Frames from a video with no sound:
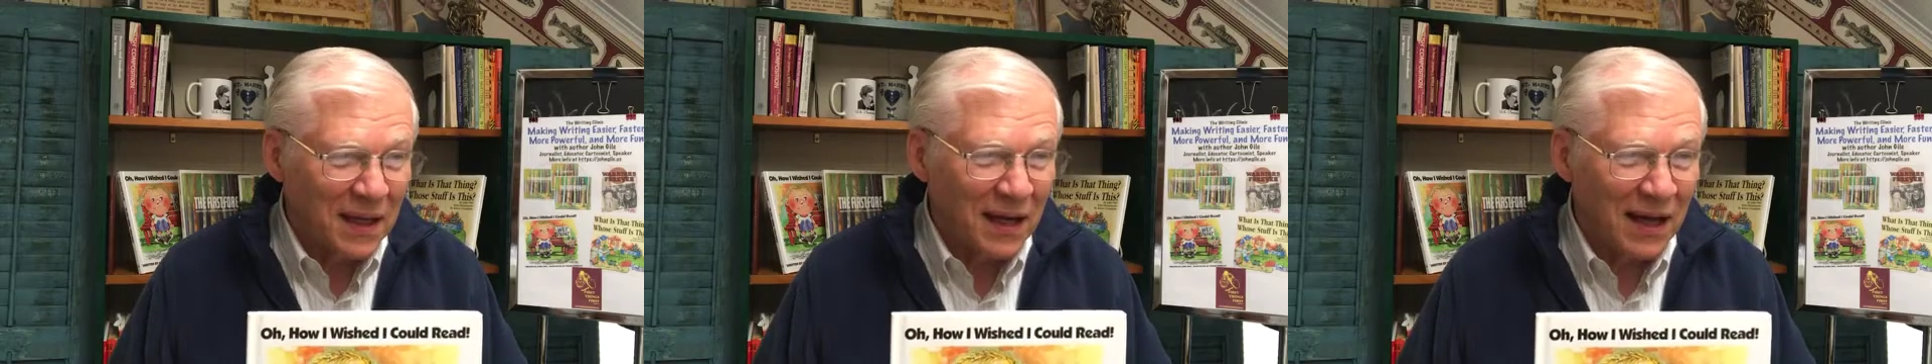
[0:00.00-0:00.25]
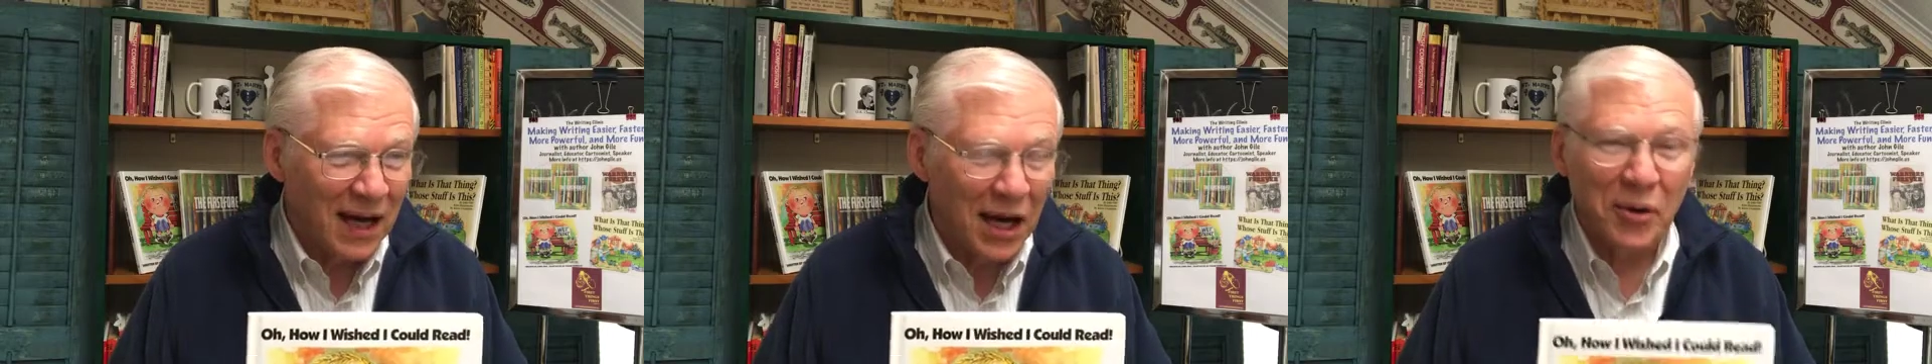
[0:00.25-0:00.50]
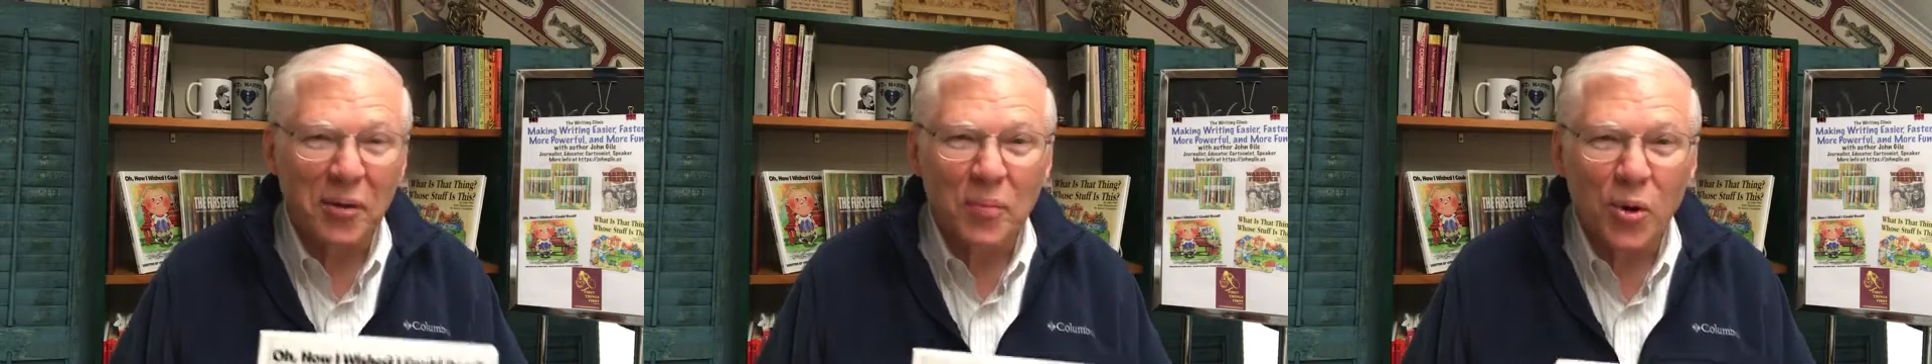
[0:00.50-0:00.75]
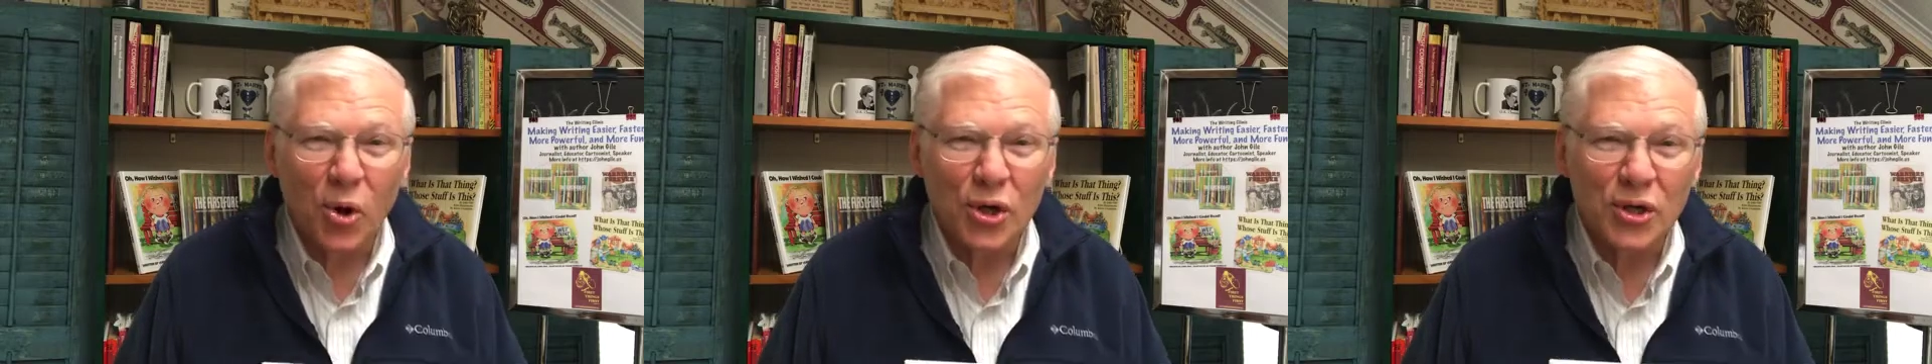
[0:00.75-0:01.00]
how
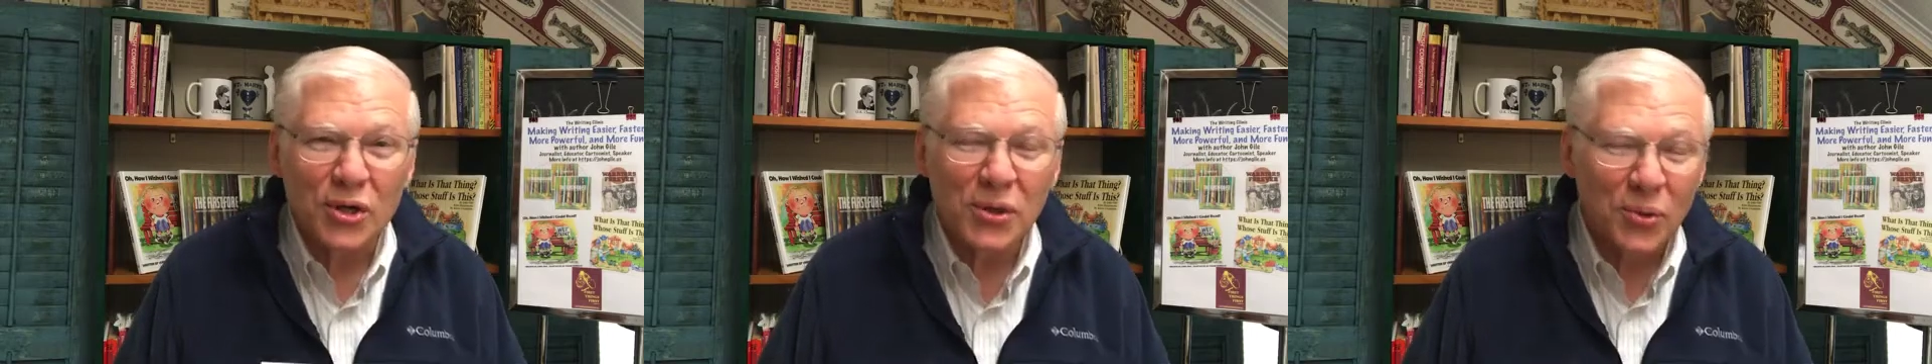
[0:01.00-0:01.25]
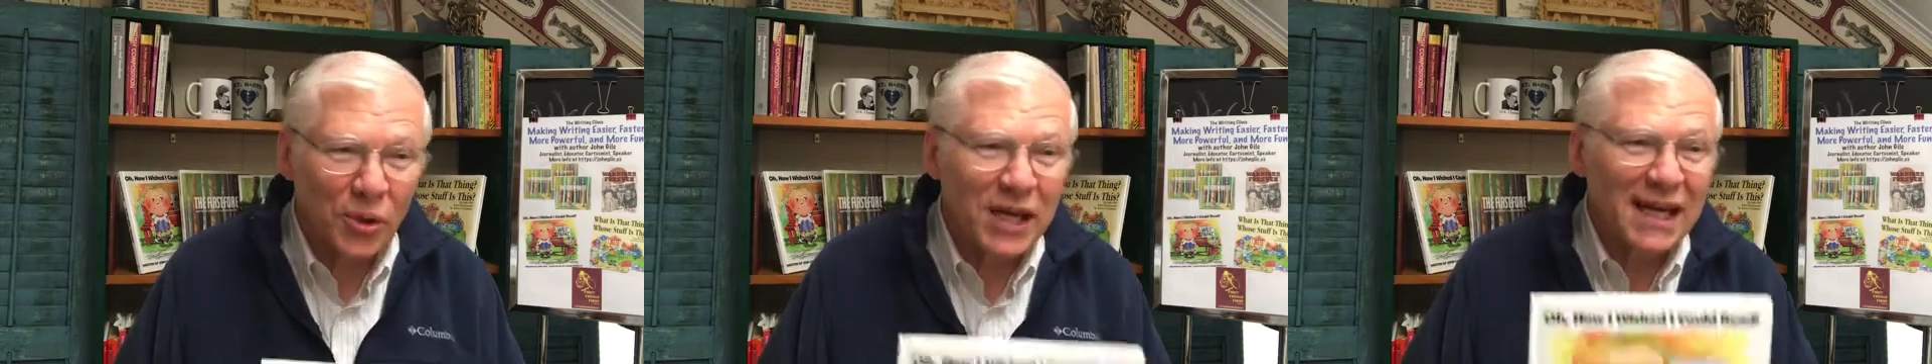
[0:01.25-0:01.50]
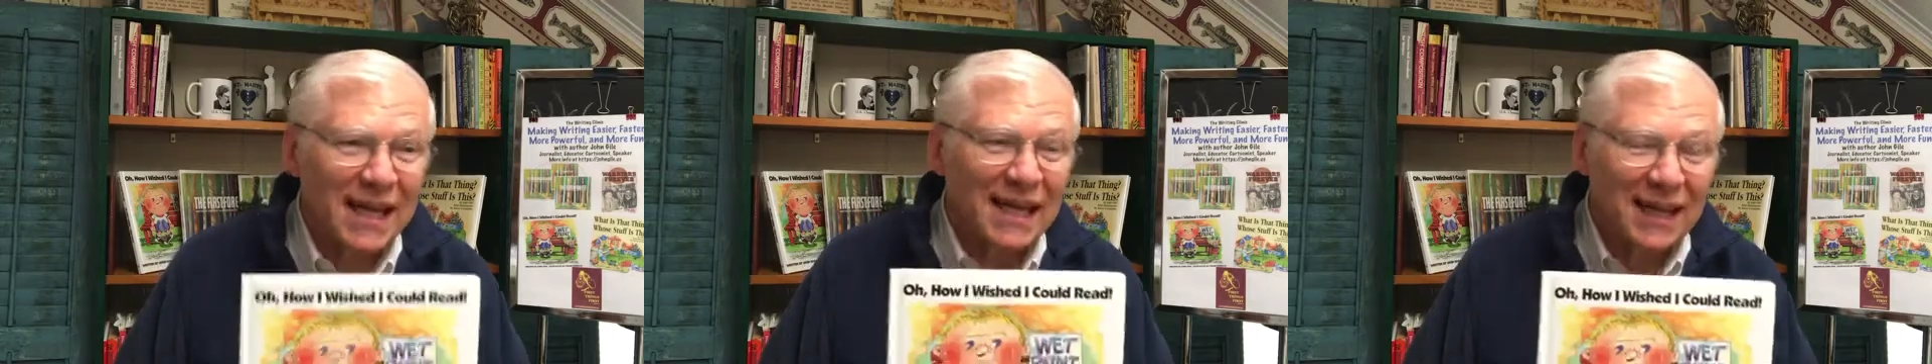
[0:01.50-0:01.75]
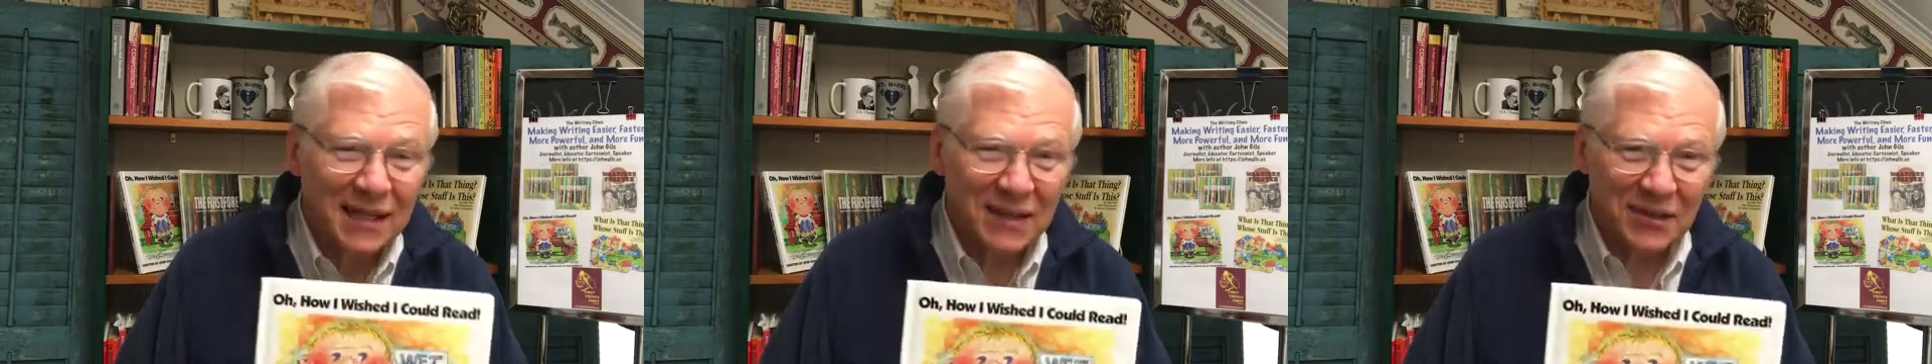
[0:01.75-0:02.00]
important reading
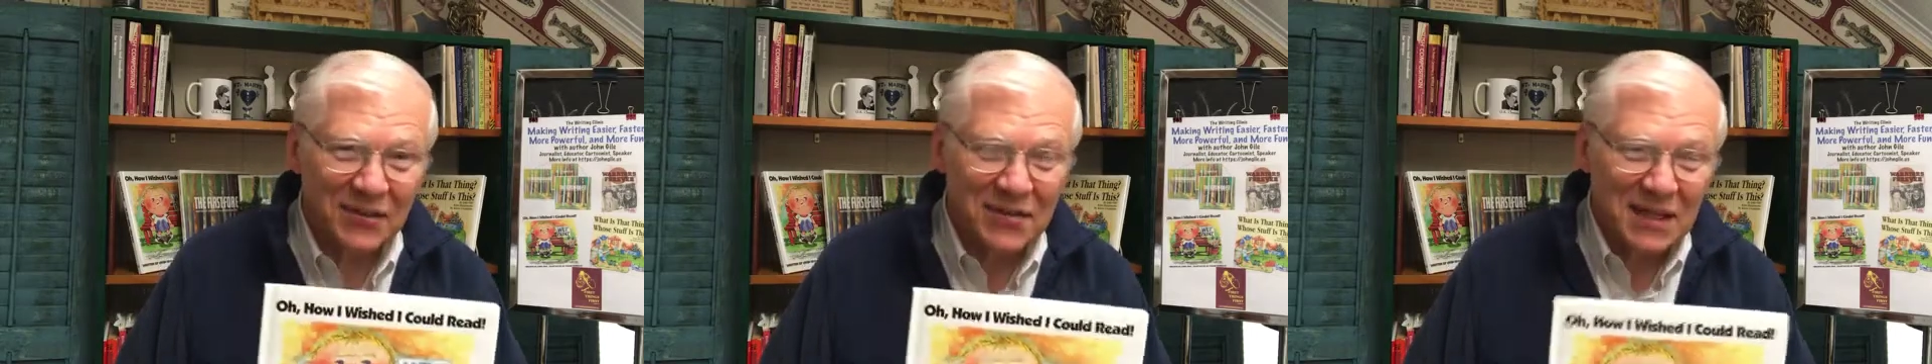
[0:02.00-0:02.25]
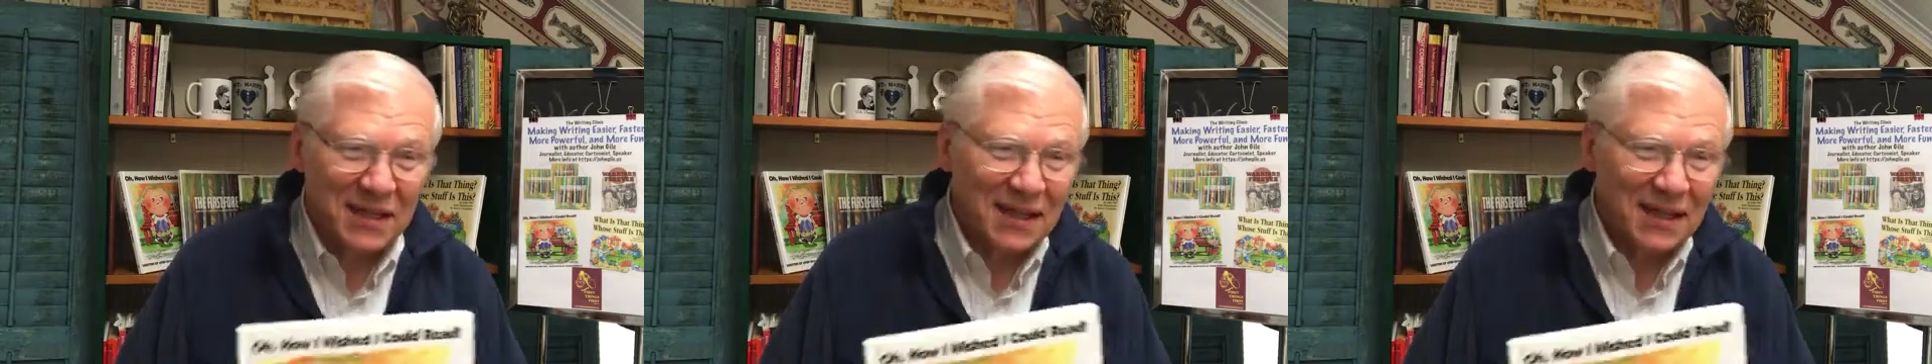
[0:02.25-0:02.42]
is.